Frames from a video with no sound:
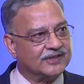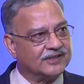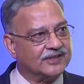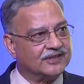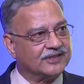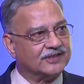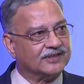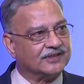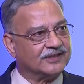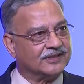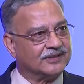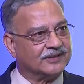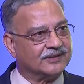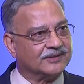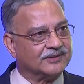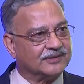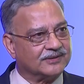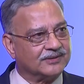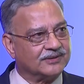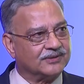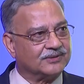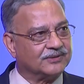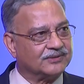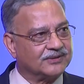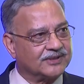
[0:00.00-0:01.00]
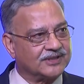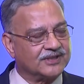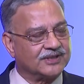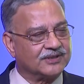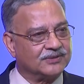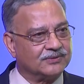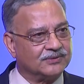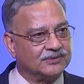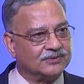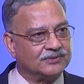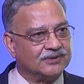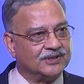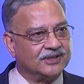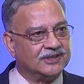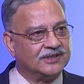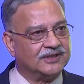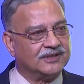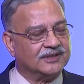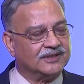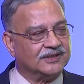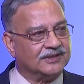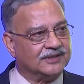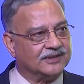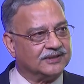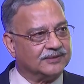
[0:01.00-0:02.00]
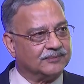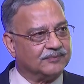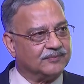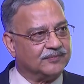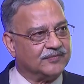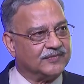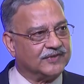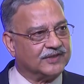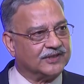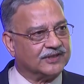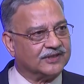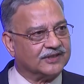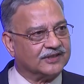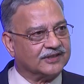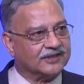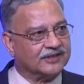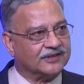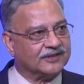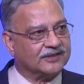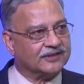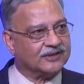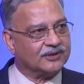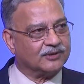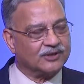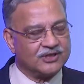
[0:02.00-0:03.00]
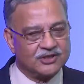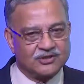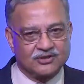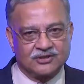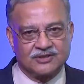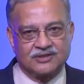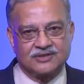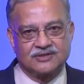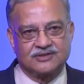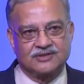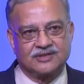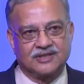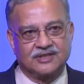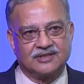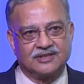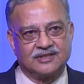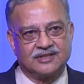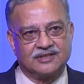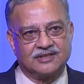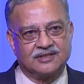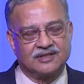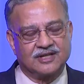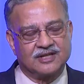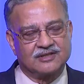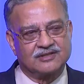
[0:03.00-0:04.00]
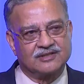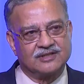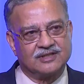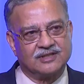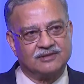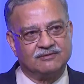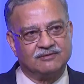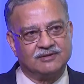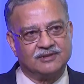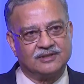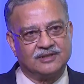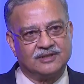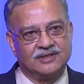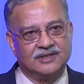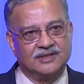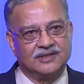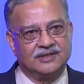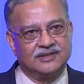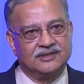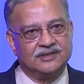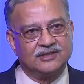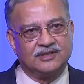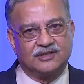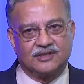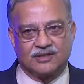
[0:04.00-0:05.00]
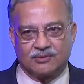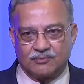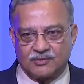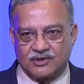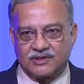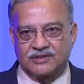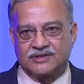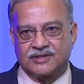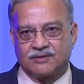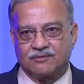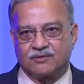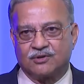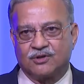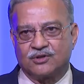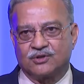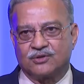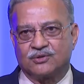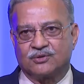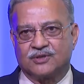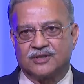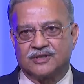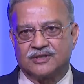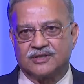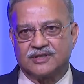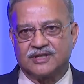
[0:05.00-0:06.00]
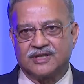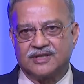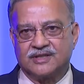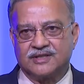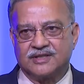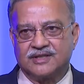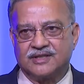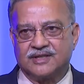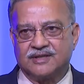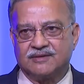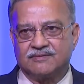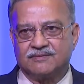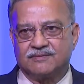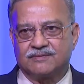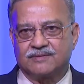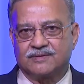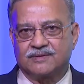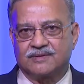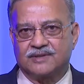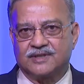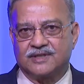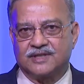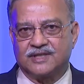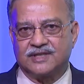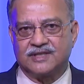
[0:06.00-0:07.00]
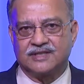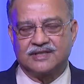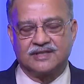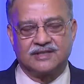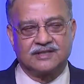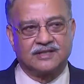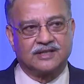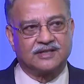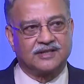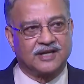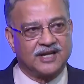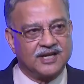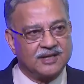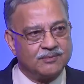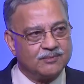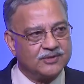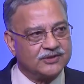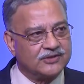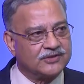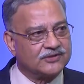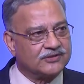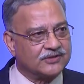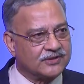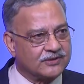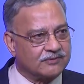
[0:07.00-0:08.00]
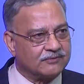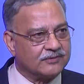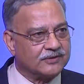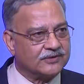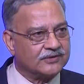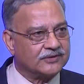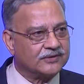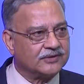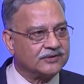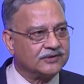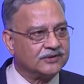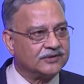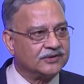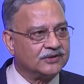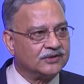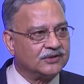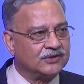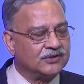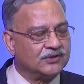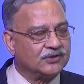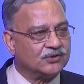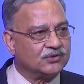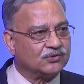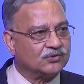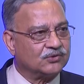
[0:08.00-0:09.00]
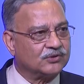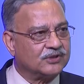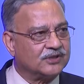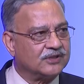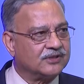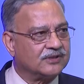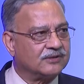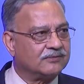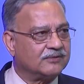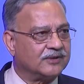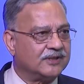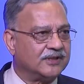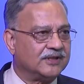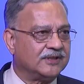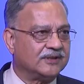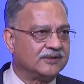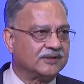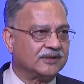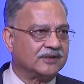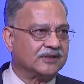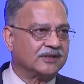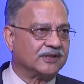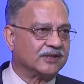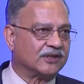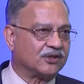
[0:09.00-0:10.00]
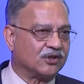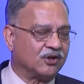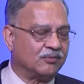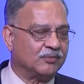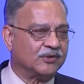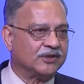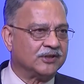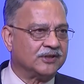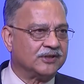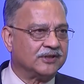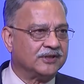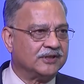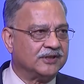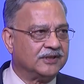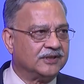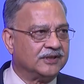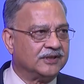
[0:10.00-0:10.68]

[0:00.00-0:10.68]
are no regulations at the international level, the criminals have got together and they have created crime as a service. So there is a very common